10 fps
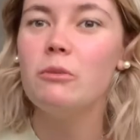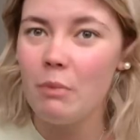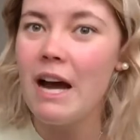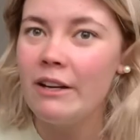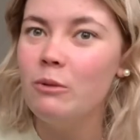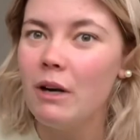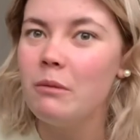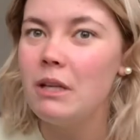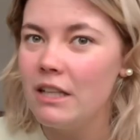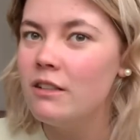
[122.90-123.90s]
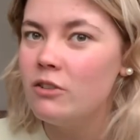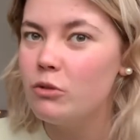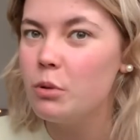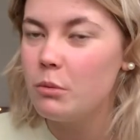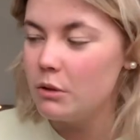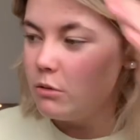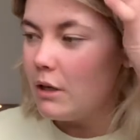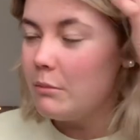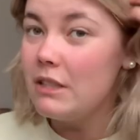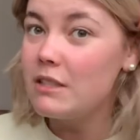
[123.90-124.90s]
but I know what I mean. You probably know what I
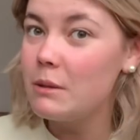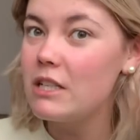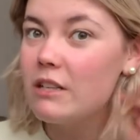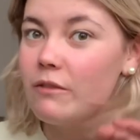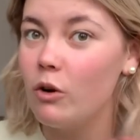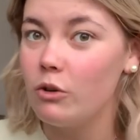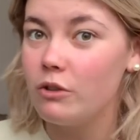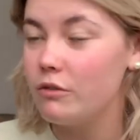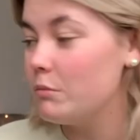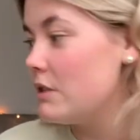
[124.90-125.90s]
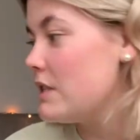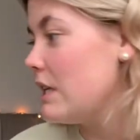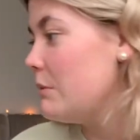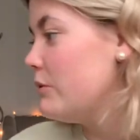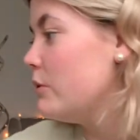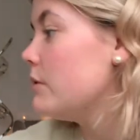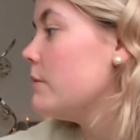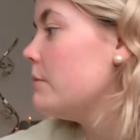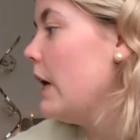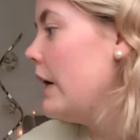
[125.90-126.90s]
mean, especially if you've ordered from the site for.
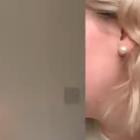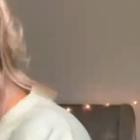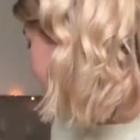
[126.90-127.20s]
Anyway,